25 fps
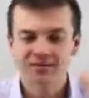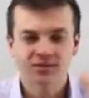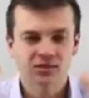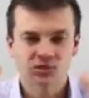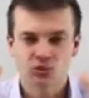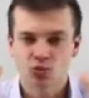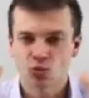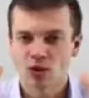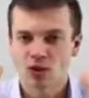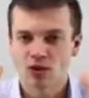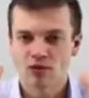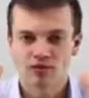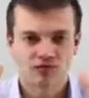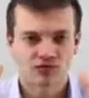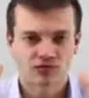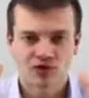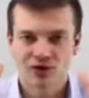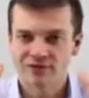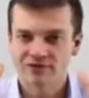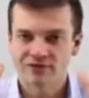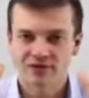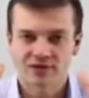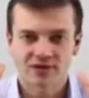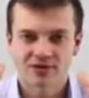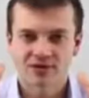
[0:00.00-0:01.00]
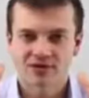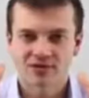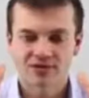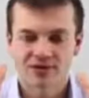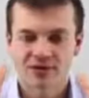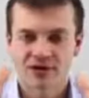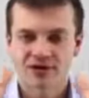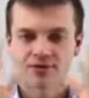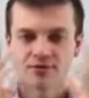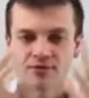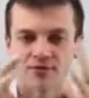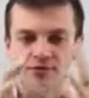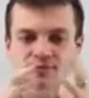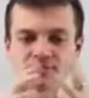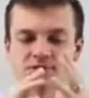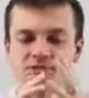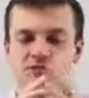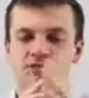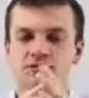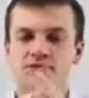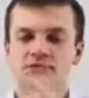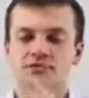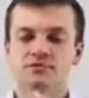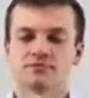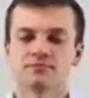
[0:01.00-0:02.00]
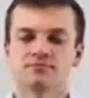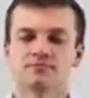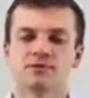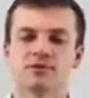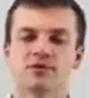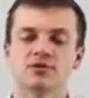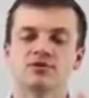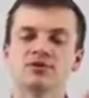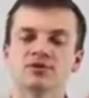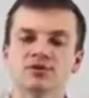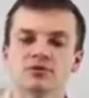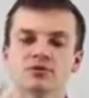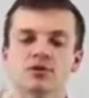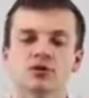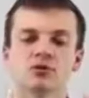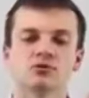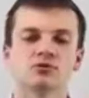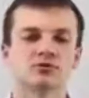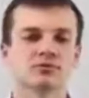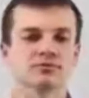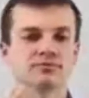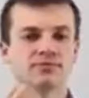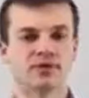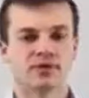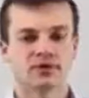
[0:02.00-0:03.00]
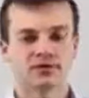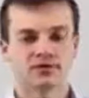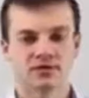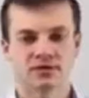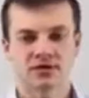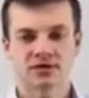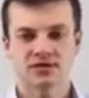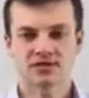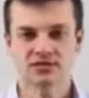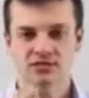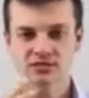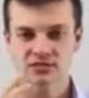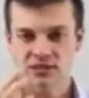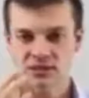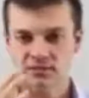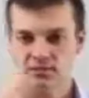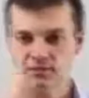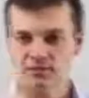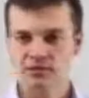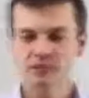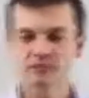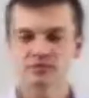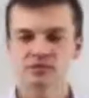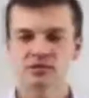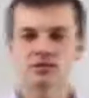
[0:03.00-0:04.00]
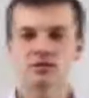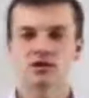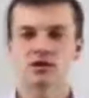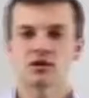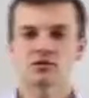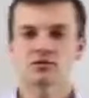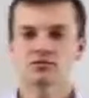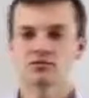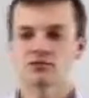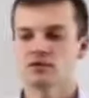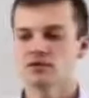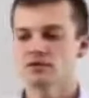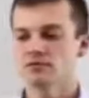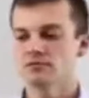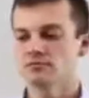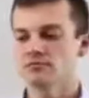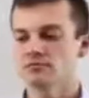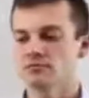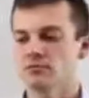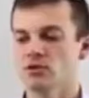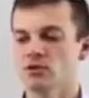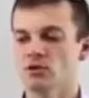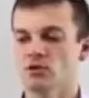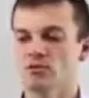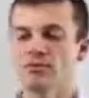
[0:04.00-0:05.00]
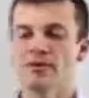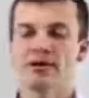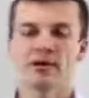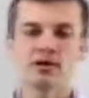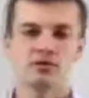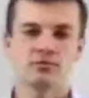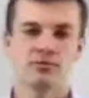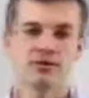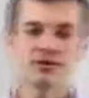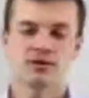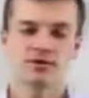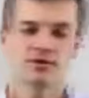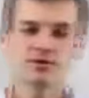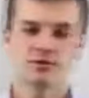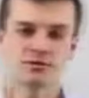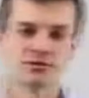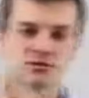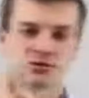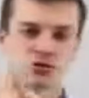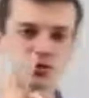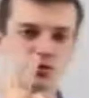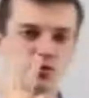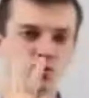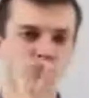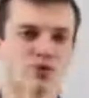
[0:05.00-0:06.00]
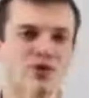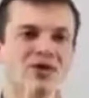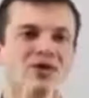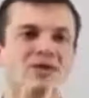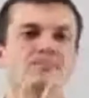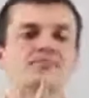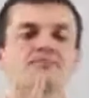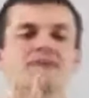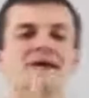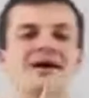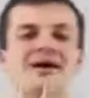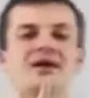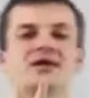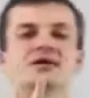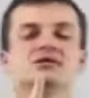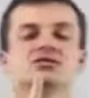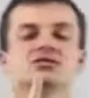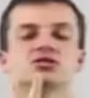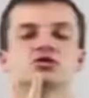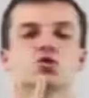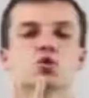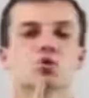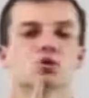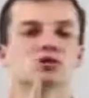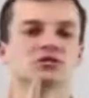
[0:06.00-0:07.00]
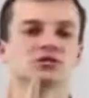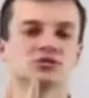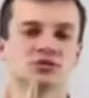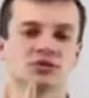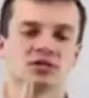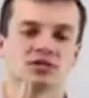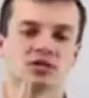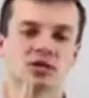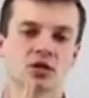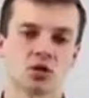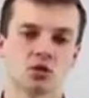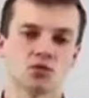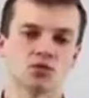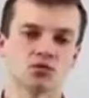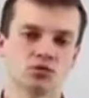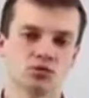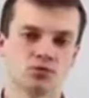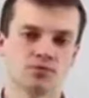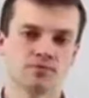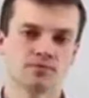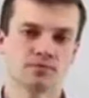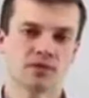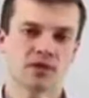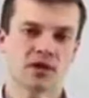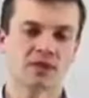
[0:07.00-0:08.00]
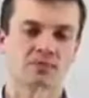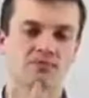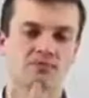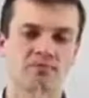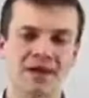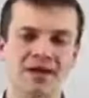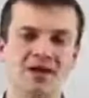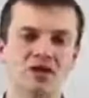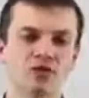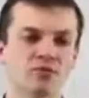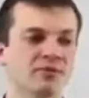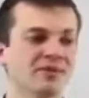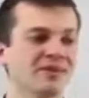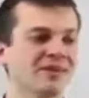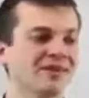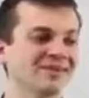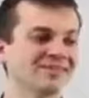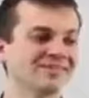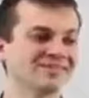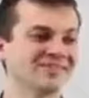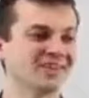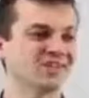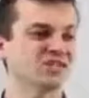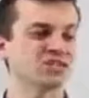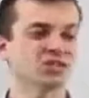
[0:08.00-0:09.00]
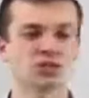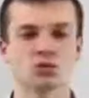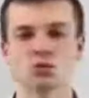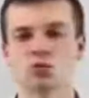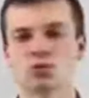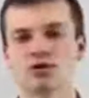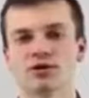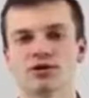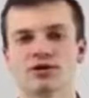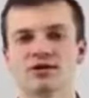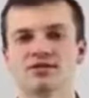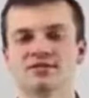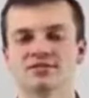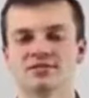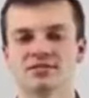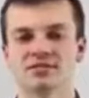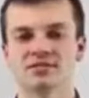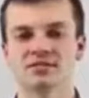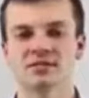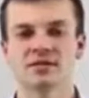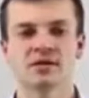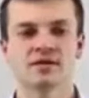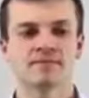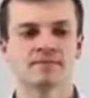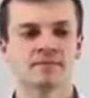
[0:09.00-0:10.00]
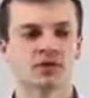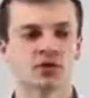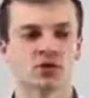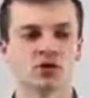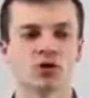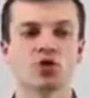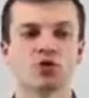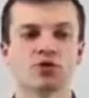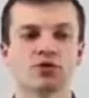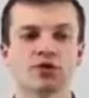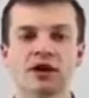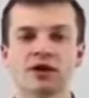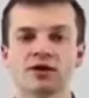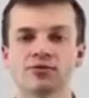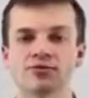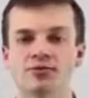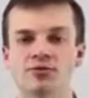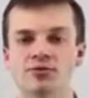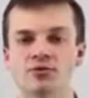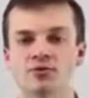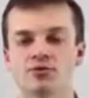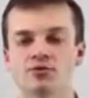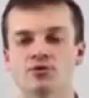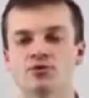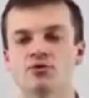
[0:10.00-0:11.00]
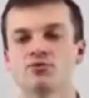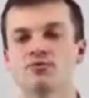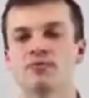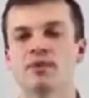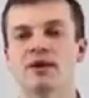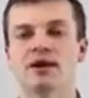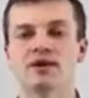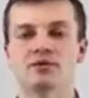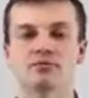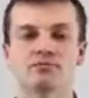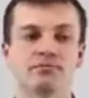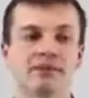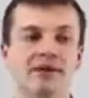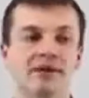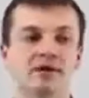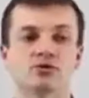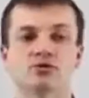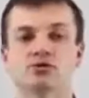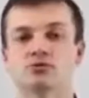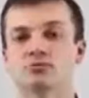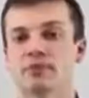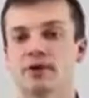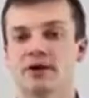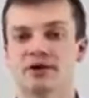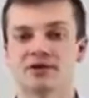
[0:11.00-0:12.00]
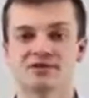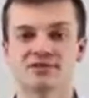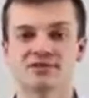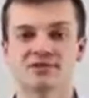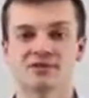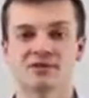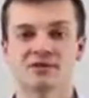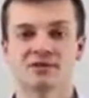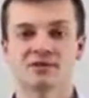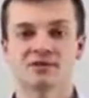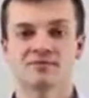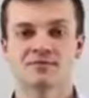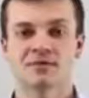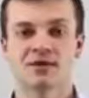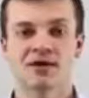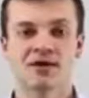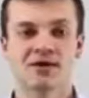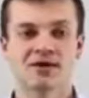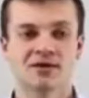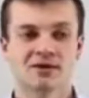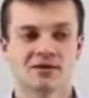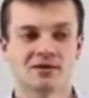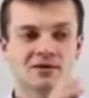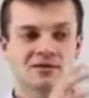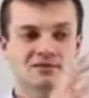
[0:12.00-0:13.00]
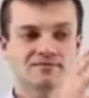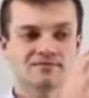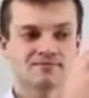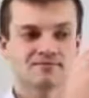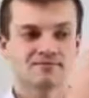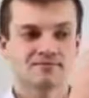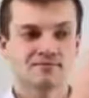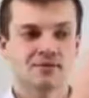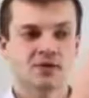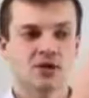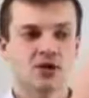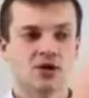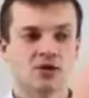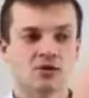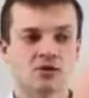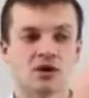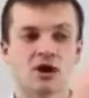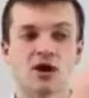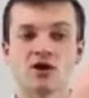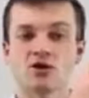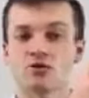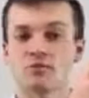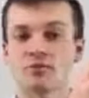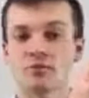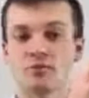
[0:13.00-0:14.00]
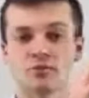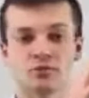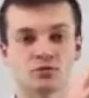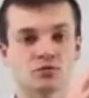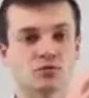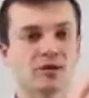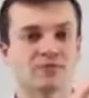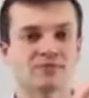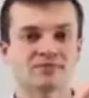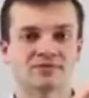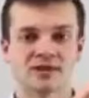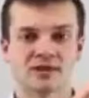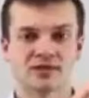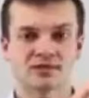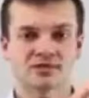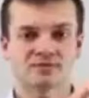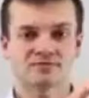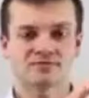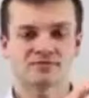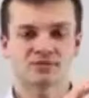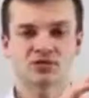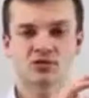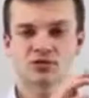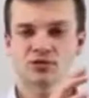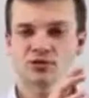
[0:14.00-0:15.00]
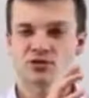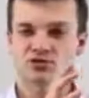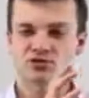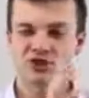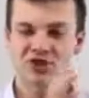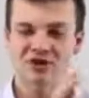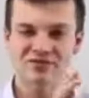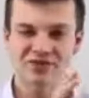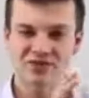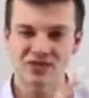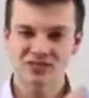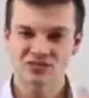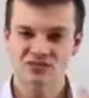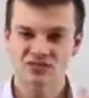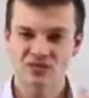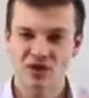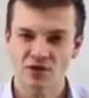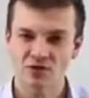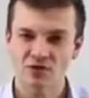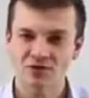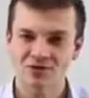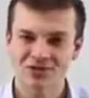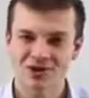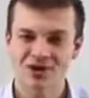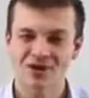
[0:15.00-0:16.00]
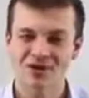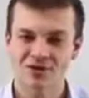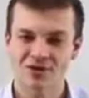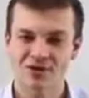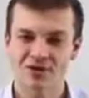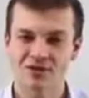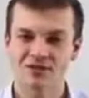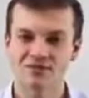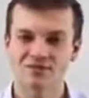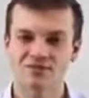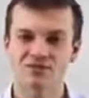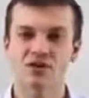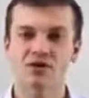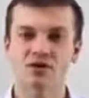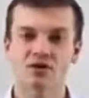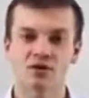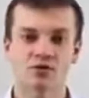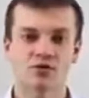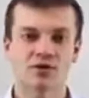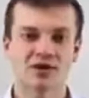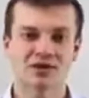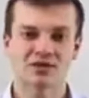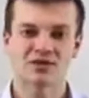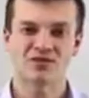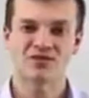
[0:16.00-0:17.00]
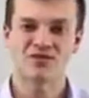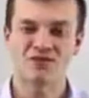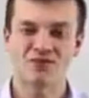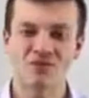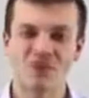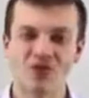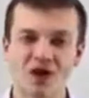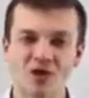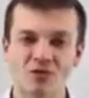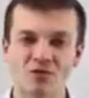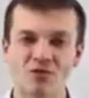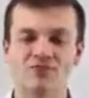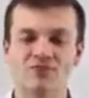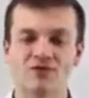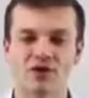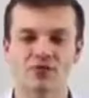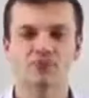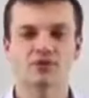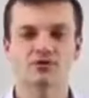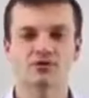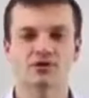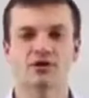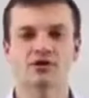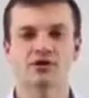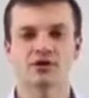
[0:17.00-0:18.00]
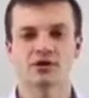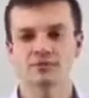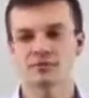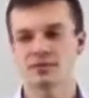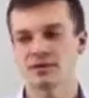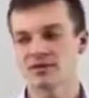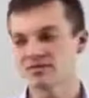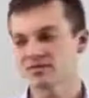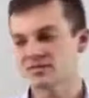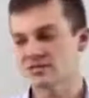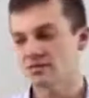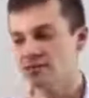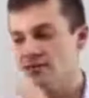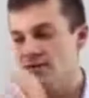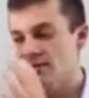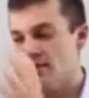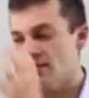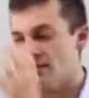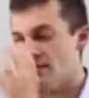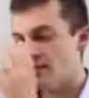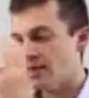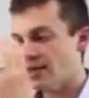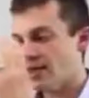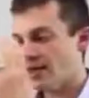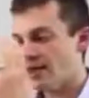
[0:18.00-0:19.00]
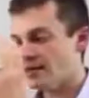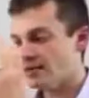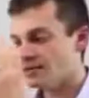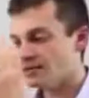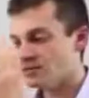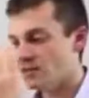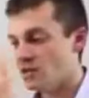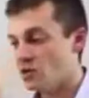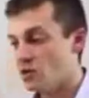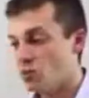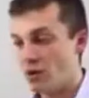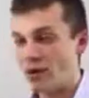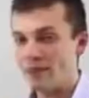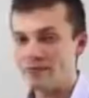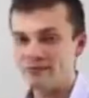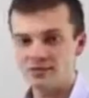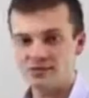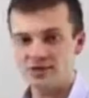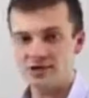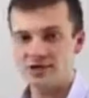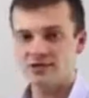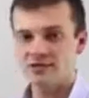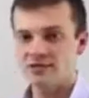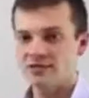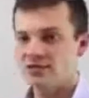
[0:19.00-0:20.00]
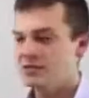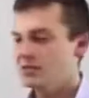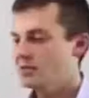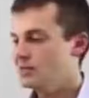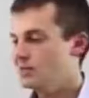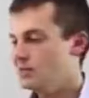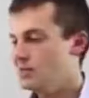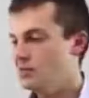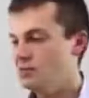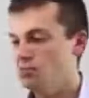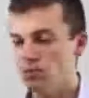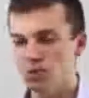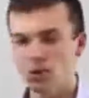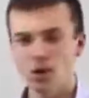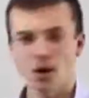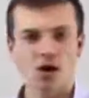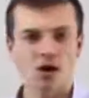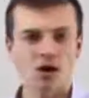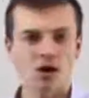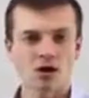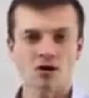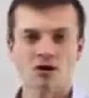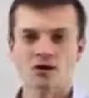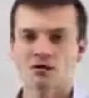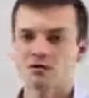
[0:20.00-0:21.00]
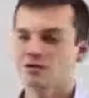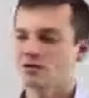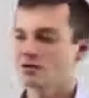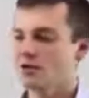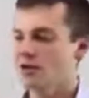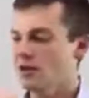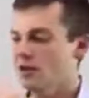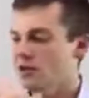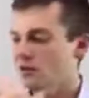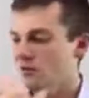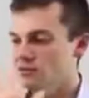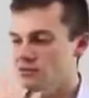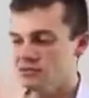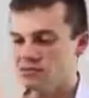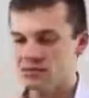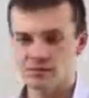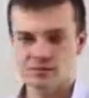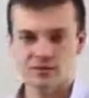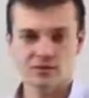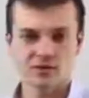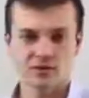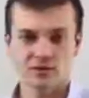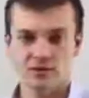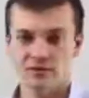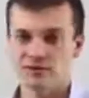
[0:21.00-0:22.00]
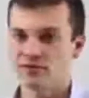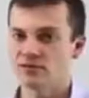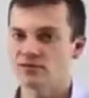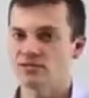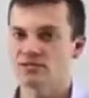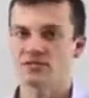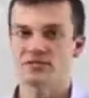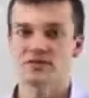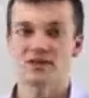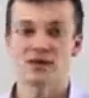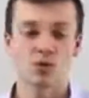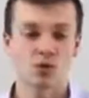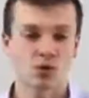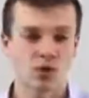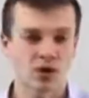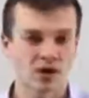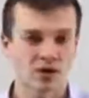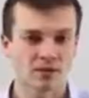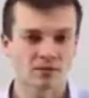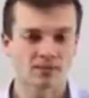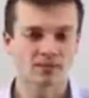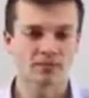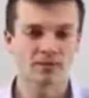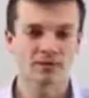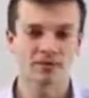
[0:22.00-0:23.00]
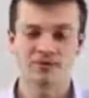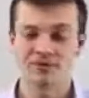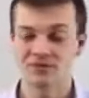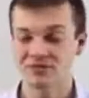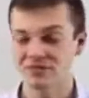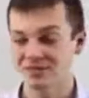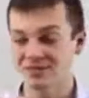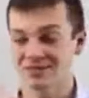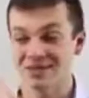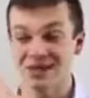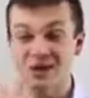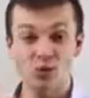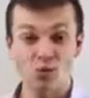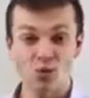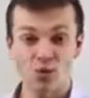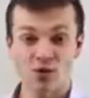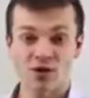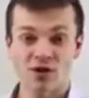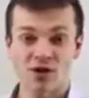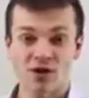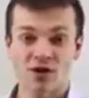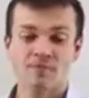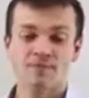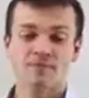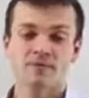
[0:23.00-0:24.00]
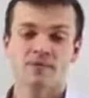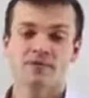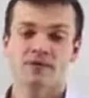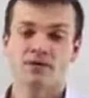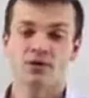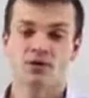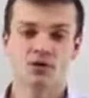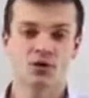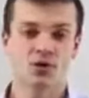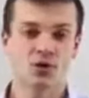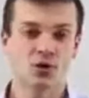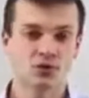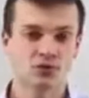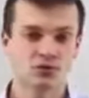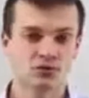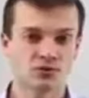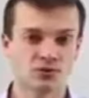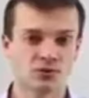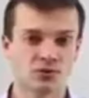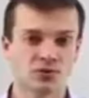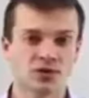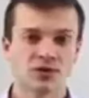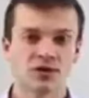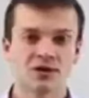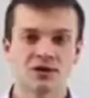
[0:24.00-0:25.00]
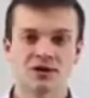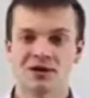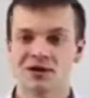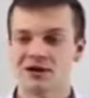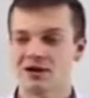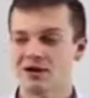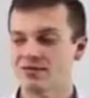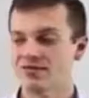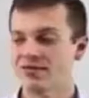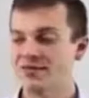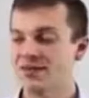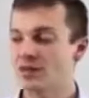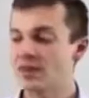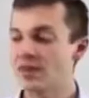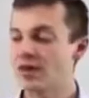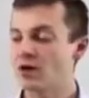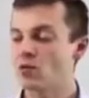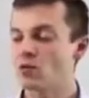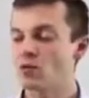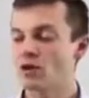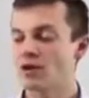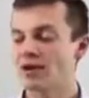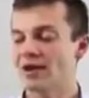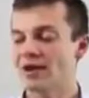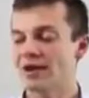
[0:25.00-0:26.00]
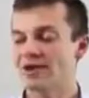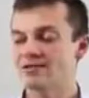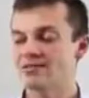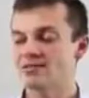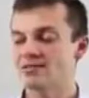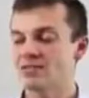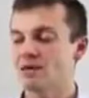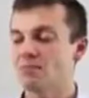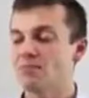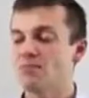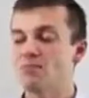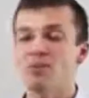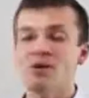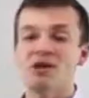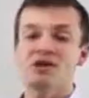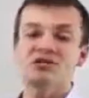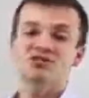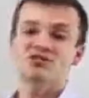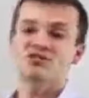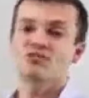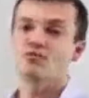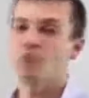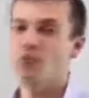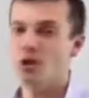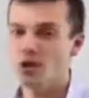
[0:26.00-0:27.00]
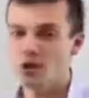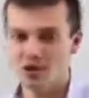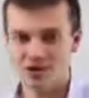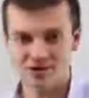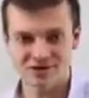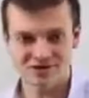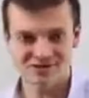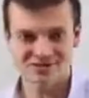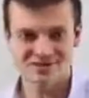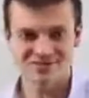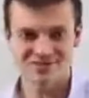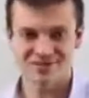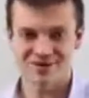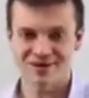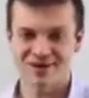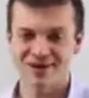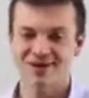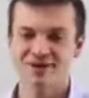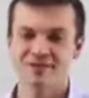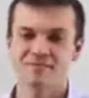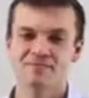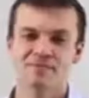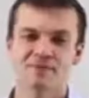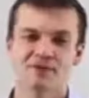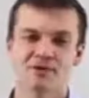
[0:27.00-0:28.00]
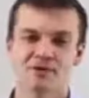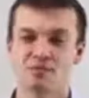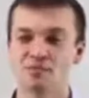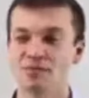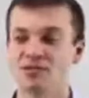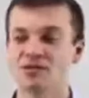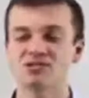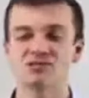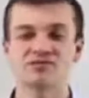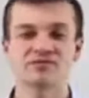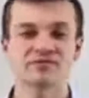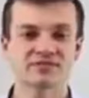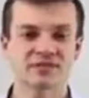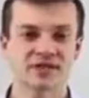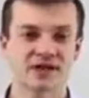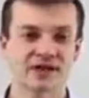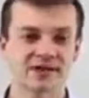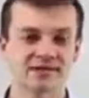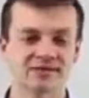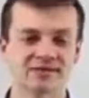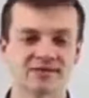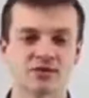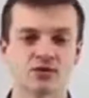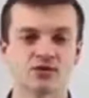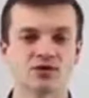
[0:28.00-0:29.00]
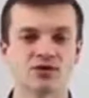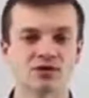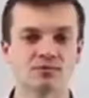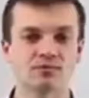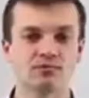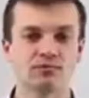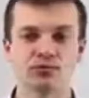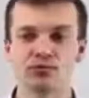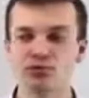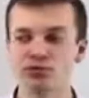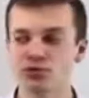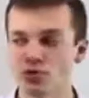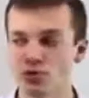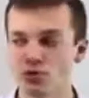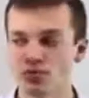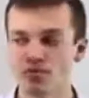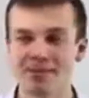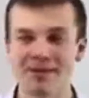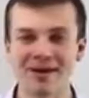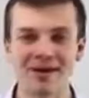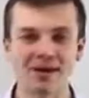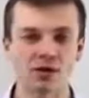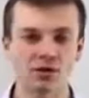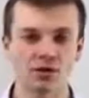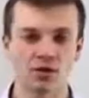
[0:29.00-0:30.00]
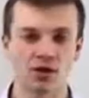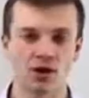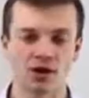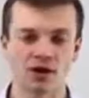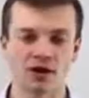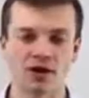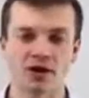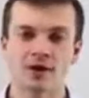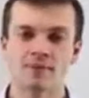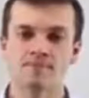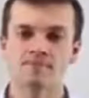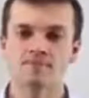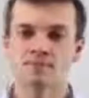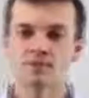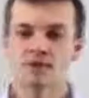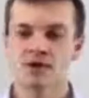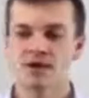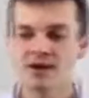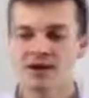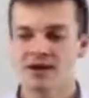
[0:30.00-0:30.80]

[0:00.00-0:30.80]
endless well of traffic. Okay, but you need to know some things. Okay, just a couple tips on you know, banner media. There's 3 main sources you can go to. Okay, banner media, essentially what it is you're going out there and you're buying banner space, okay, on other people's websites. So the traffic is very targeted if done correctly, very, very targeted, because somebody has a website, a blog, okay, you know, if it's a network that you go to, that network has a bunch of blogs, right, a bunch of sites that you can put your banner on.